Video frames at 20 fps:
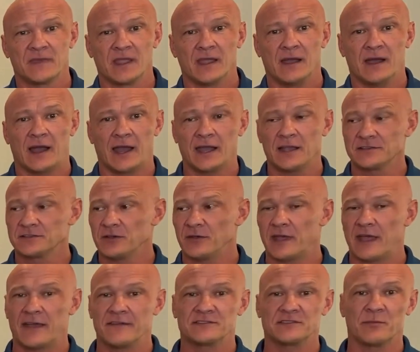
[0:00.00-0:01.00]
I also
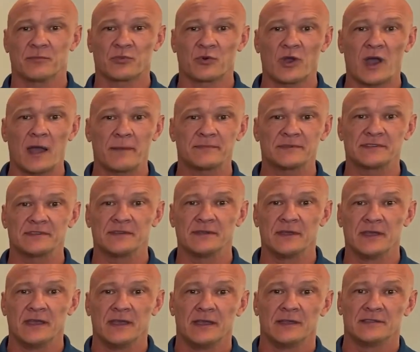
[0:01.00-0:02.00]
have some props
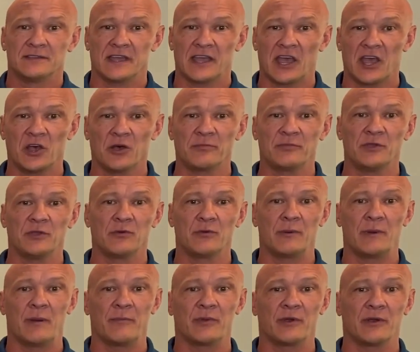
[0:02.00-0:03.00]
to help you
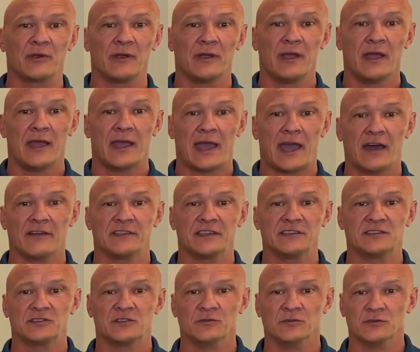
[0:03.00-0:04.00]
remember how these
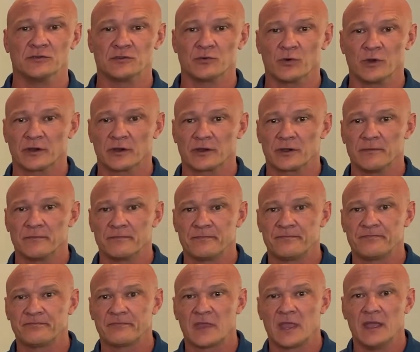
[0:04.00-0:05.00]
tools work.
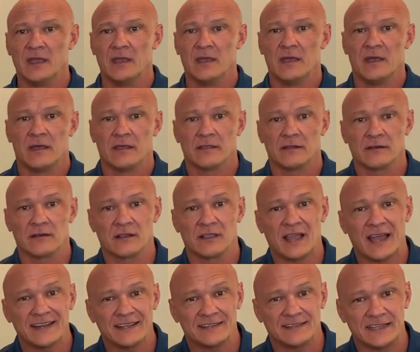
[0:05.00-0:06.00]
There are a
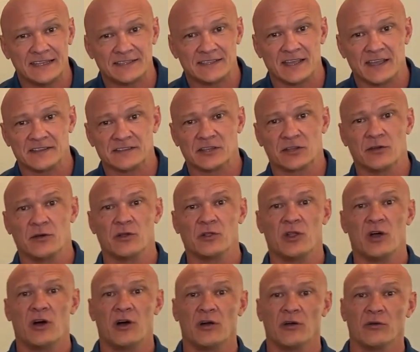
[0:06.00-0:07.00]
lot of details that go
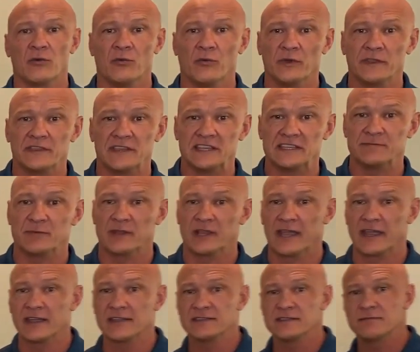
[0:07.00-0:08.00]
along with these
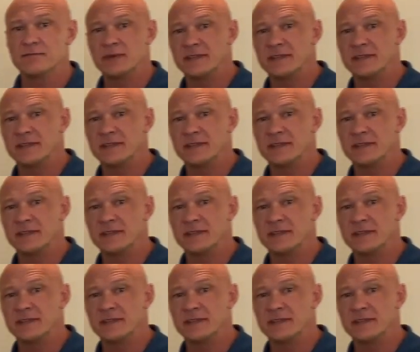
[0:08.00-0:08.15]
plans, but